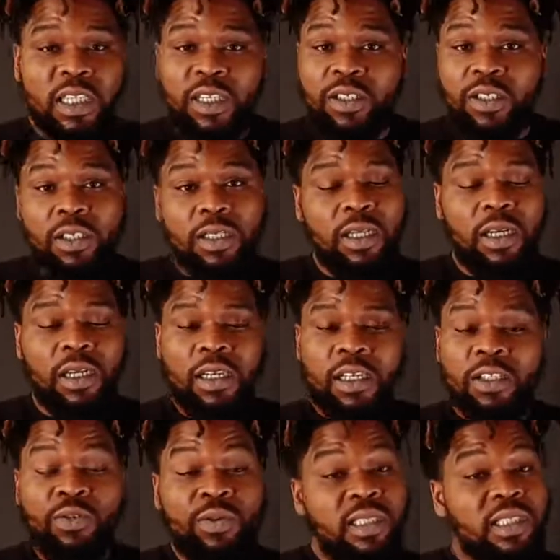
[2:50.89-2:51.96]
later,
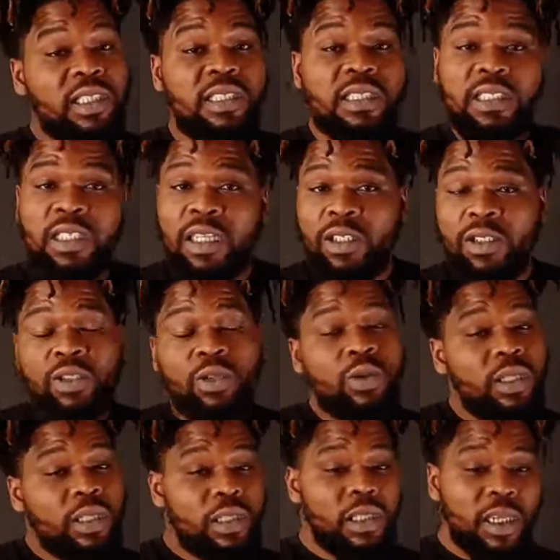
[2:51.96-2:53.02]
3 seasons later,
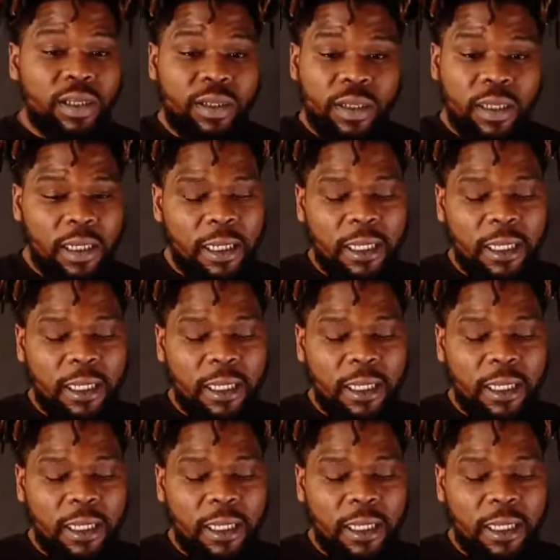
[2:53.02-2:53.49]
2 years later,